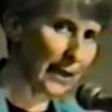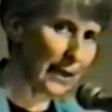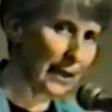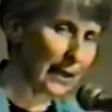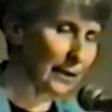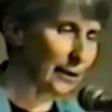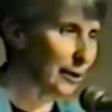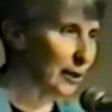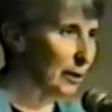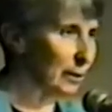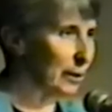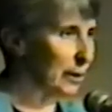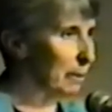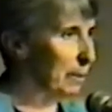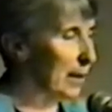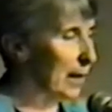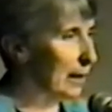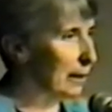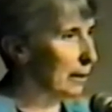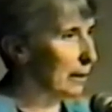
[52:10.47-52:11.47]
This is
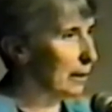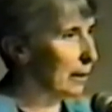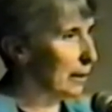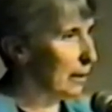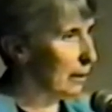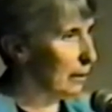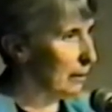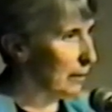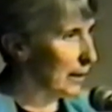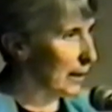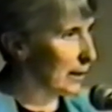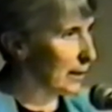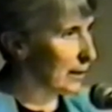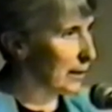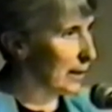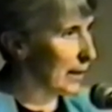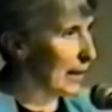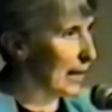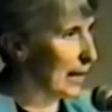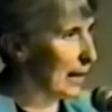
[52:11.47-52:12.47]
about who gets to
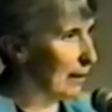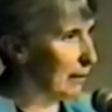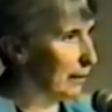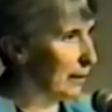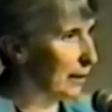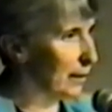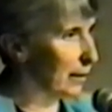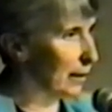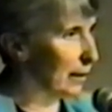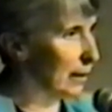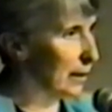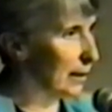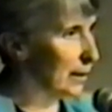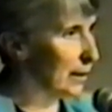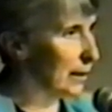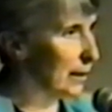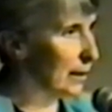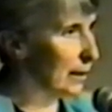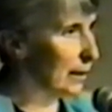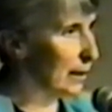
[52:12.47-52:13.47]
have
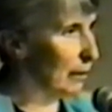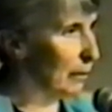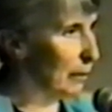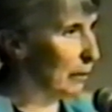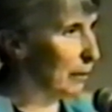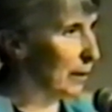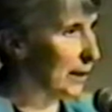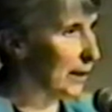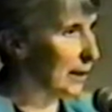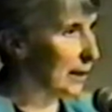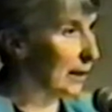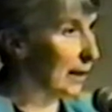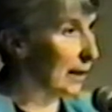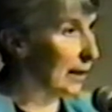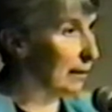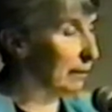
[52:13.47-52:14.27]
authority over one's life.